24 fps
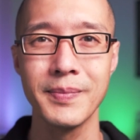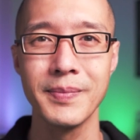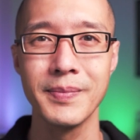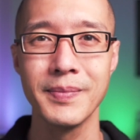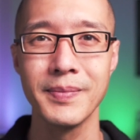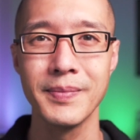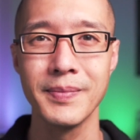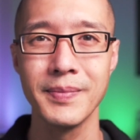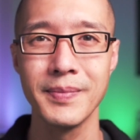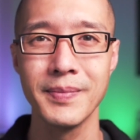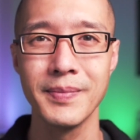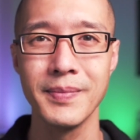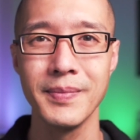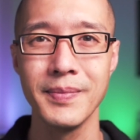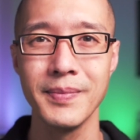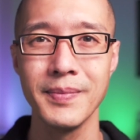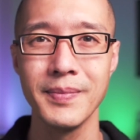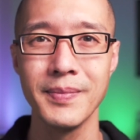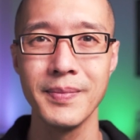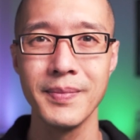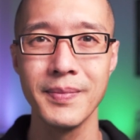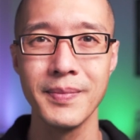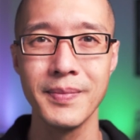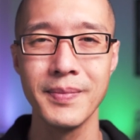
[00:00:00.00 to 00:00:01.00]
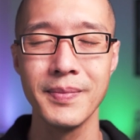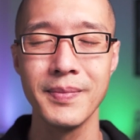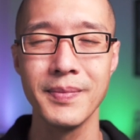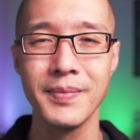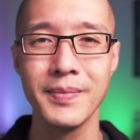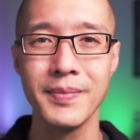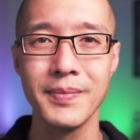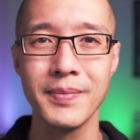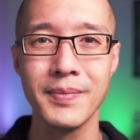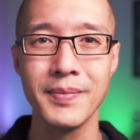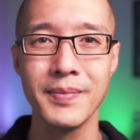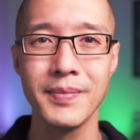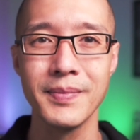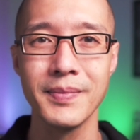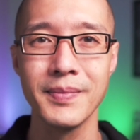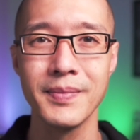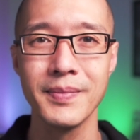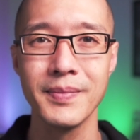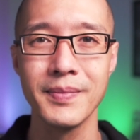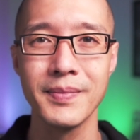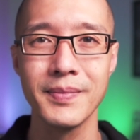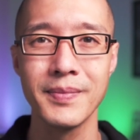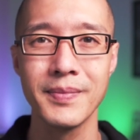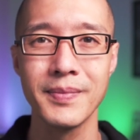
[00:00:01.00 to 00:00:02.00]

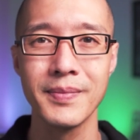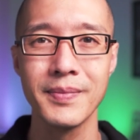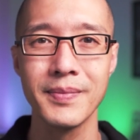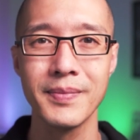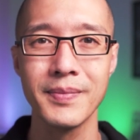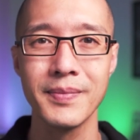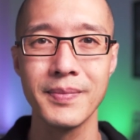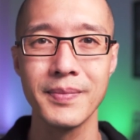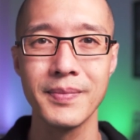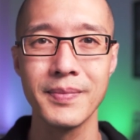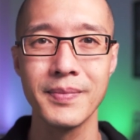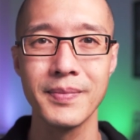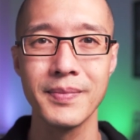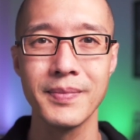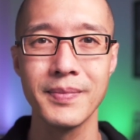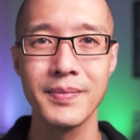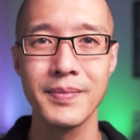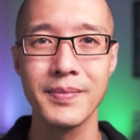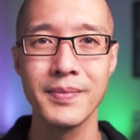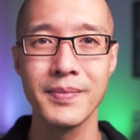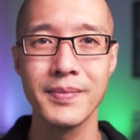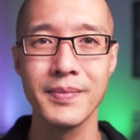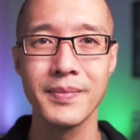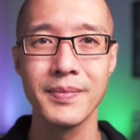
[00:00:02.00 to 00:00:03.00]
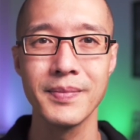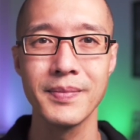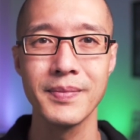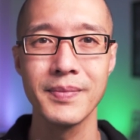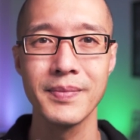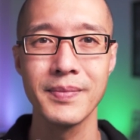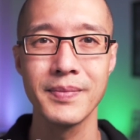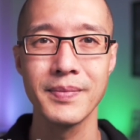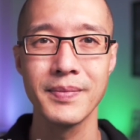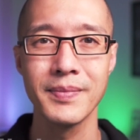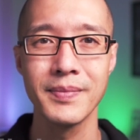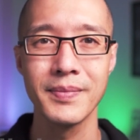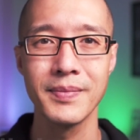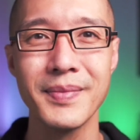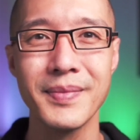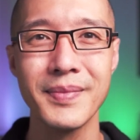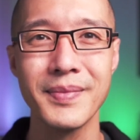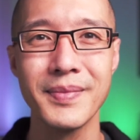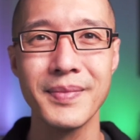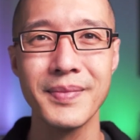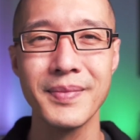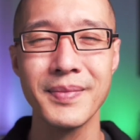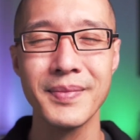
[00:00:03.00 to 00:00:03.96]
Nothing is said.